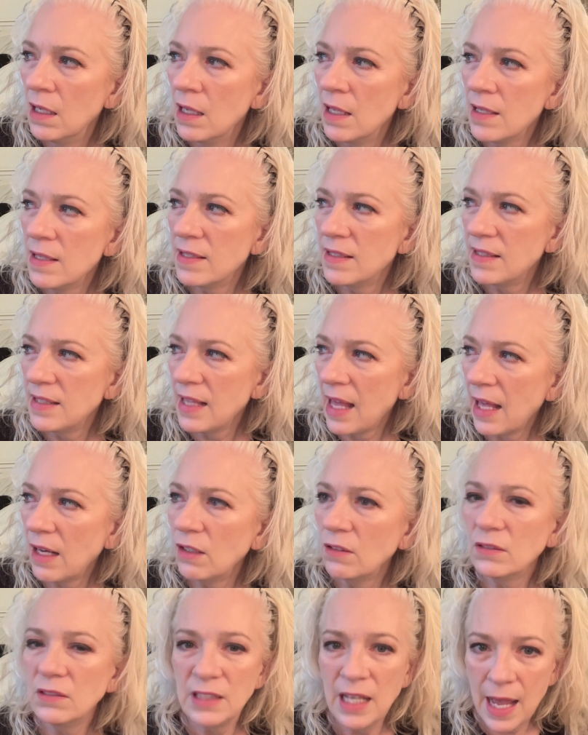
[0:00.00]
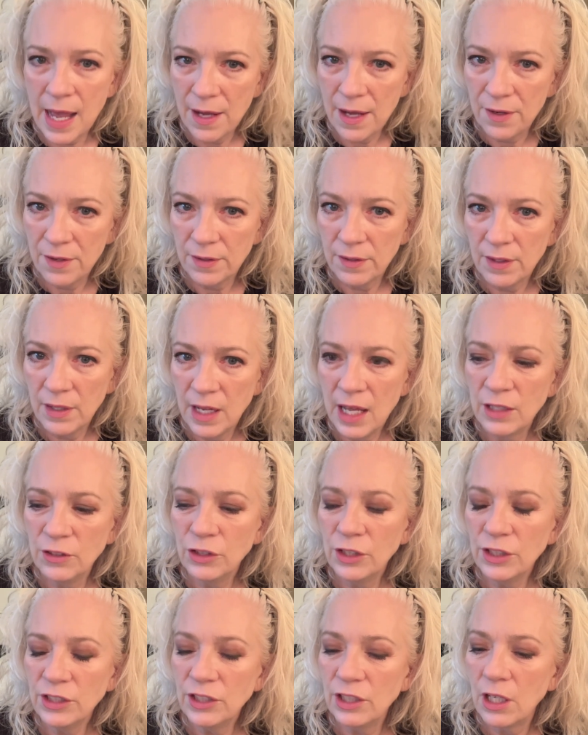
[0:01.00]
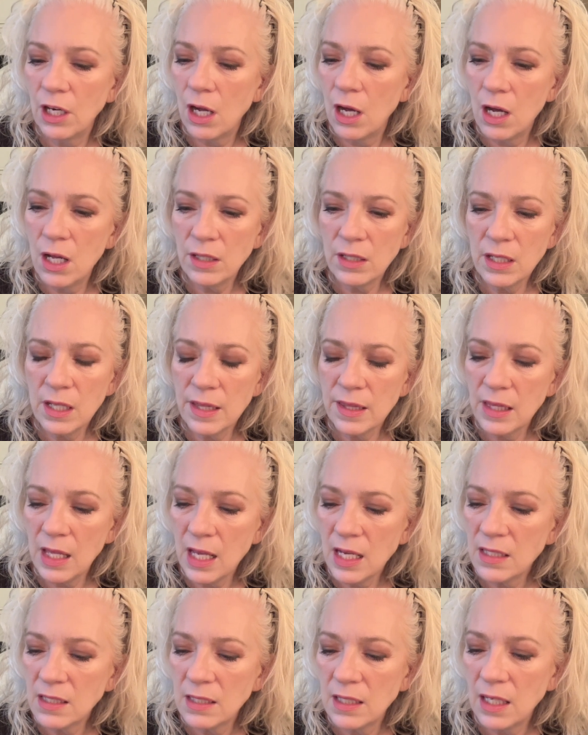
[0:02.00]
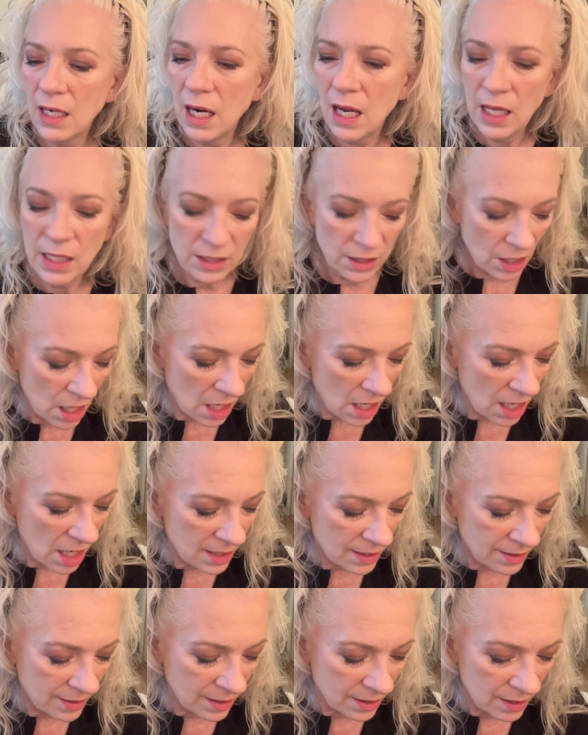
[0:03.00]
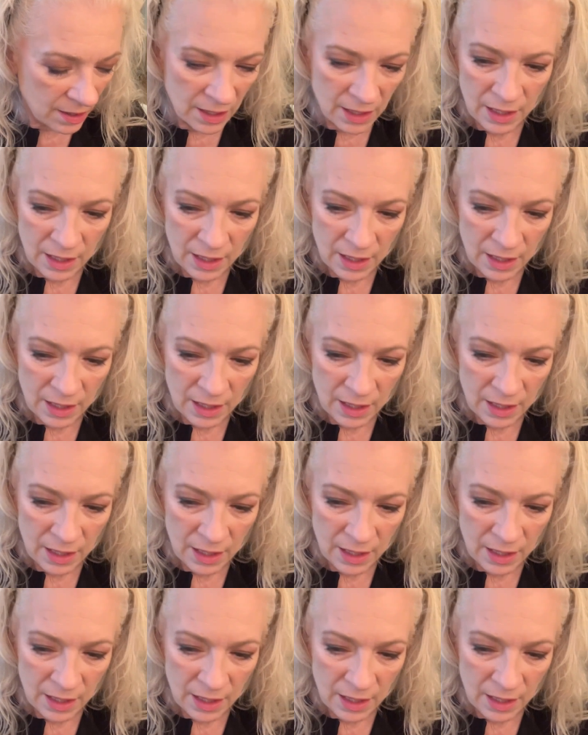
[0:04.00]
settled down and looked at all the things that I lost